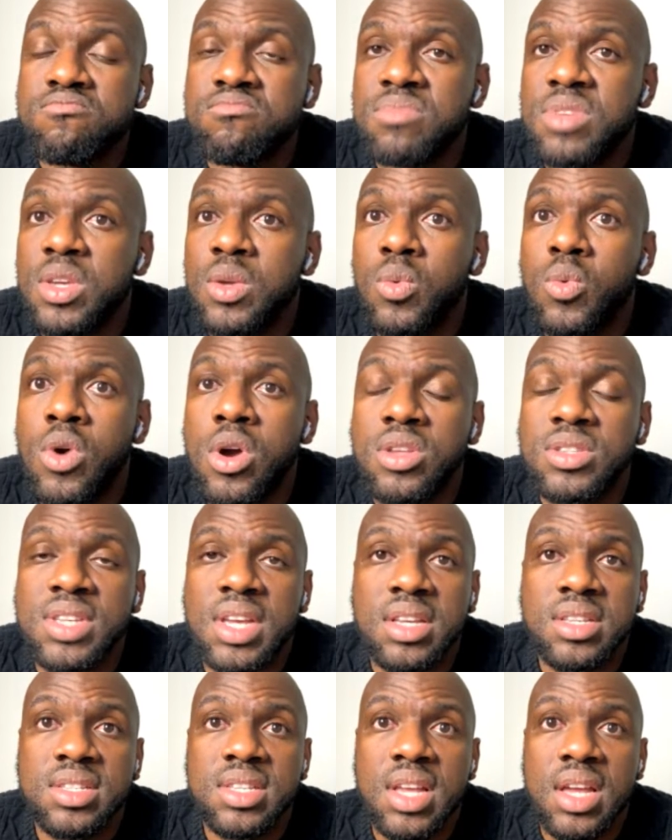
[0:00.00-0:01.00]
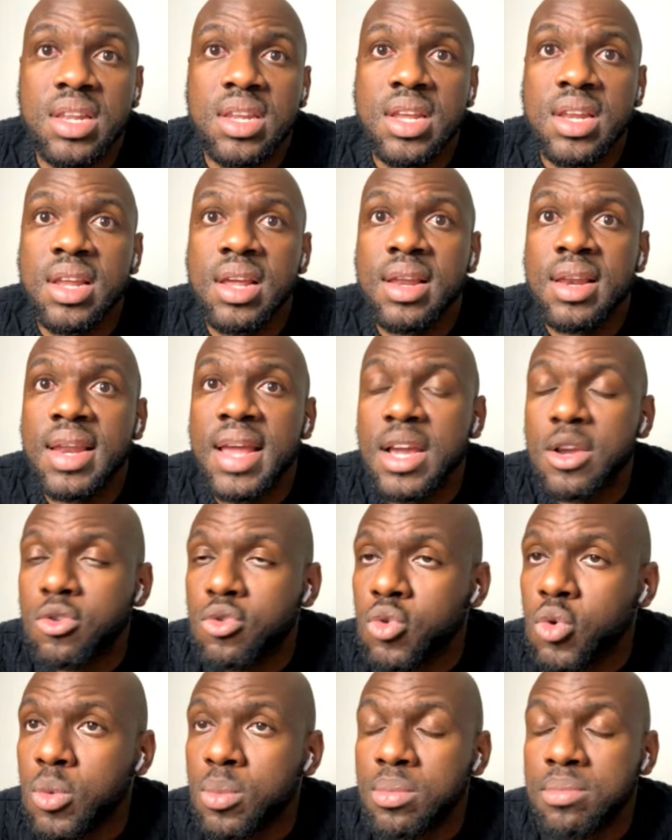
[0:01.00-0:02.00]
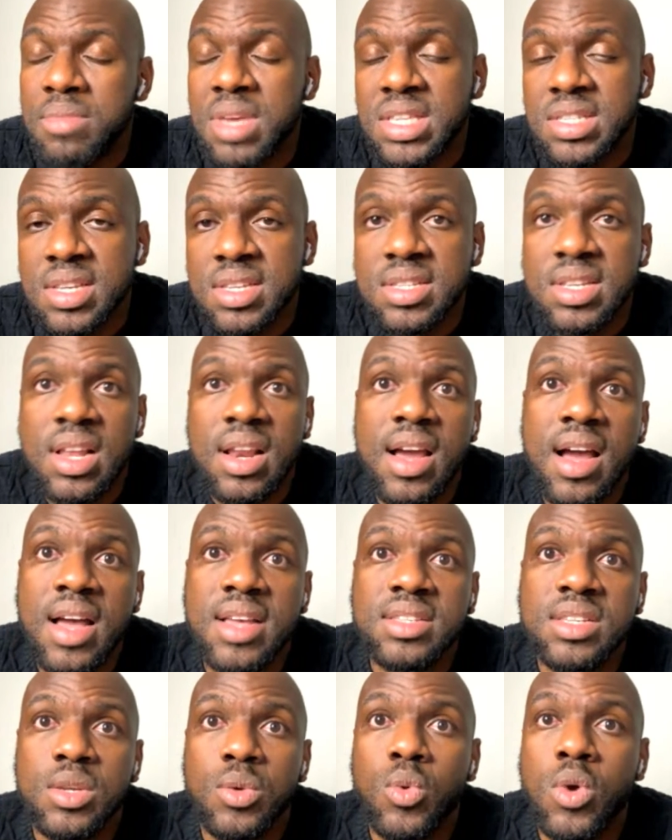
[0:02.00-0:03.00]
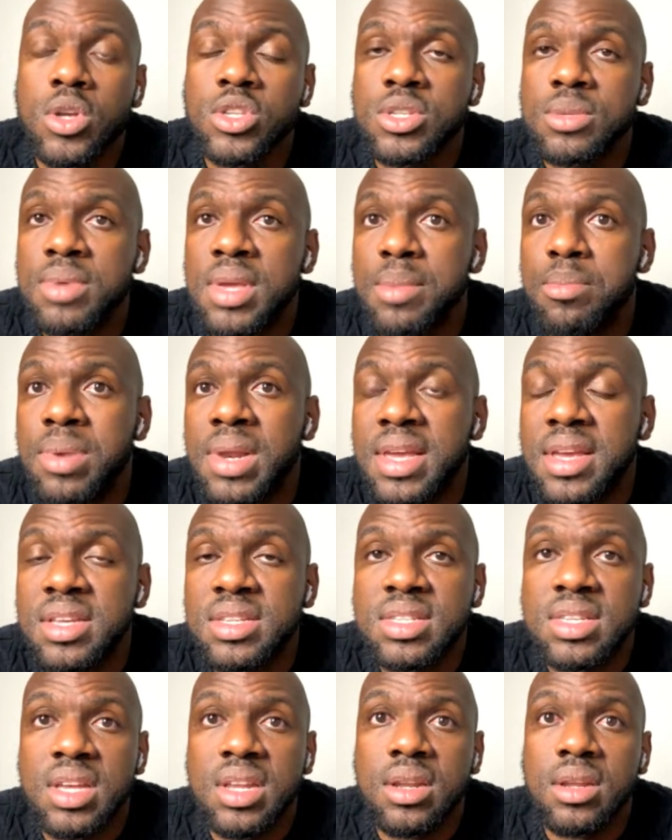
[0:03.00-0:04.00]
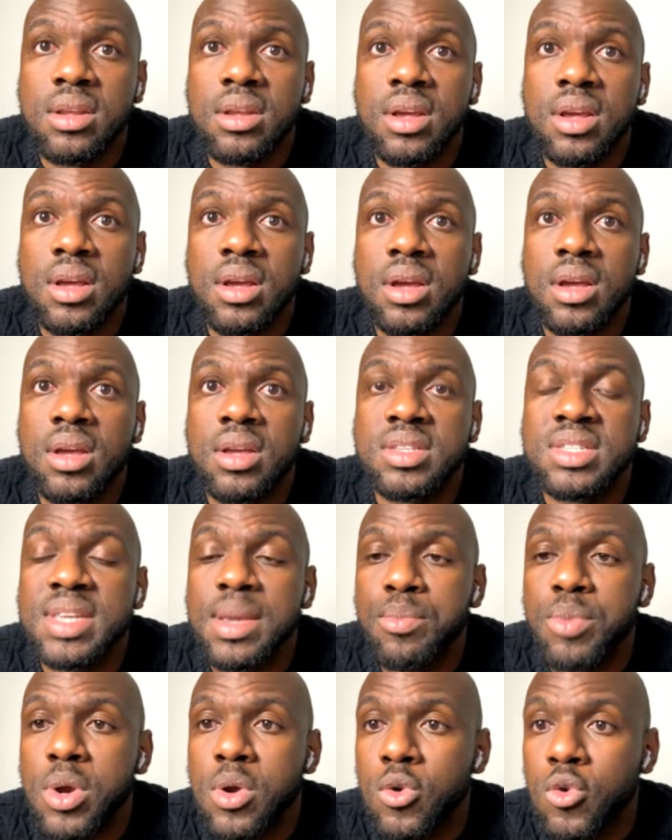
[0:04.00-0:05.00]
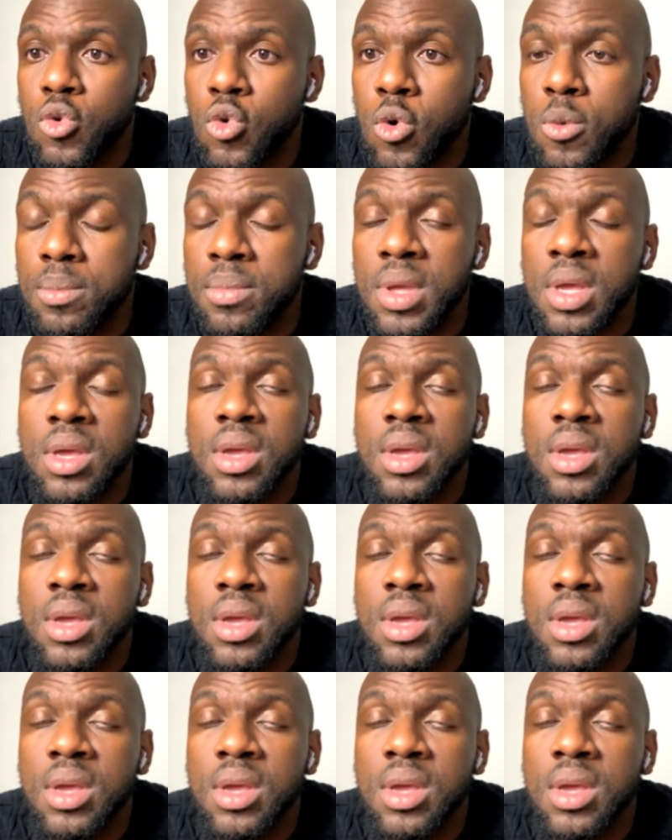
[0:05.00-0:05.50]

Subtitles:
He wants extended leg room, business class. He wants to be placed in a separate room.